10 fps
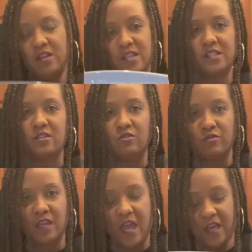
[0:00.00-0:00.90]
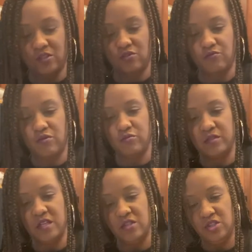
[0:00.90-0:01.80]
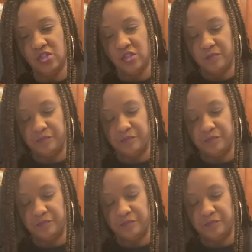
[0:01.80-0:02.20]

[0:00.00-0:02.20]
It's a little casserole dish.